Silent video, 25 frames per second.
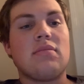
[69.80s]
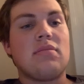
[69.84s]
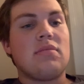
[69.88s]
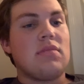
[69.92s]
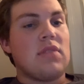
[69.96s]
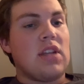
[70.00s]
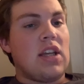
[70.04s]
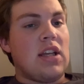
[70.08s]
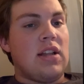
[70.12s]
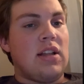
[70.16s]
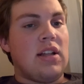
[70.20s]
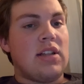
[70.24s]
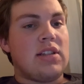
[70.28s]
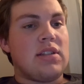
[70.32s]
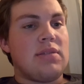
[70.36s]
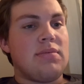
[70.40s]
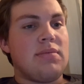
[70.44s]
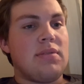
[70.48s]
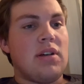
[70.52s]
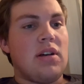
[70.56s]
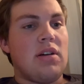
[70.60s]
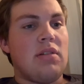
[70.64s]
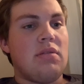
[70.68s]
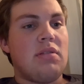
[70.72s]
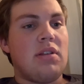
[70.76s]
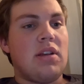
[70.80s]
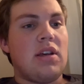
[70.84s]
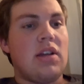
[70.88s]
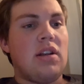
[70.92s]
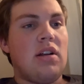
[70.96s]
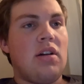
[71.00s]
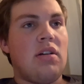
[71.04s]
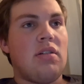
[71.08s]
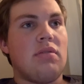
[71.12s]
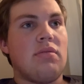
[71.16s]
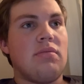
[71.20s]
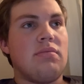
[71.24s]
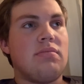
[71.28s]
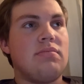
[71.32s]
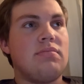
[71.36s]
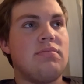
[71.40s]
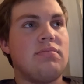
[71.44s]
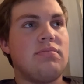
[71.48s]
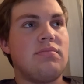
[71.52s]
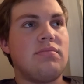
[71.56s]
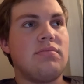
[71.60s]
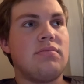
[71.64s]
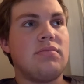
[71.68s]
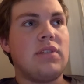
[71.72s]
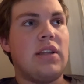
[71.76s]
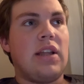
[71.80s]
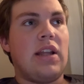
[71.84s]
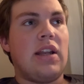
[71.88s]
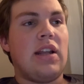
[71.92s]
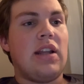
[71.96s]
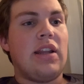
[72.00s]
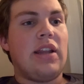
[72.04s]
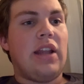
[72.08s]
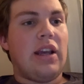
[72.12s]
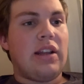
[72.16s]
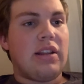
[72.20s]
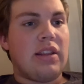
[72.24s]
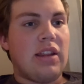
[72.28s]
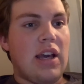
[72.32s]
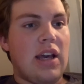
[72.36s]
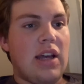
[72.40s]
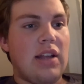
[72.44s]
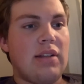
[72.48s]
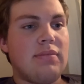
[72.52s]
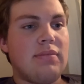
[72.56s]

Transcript: it lets them know that, they didn't like that.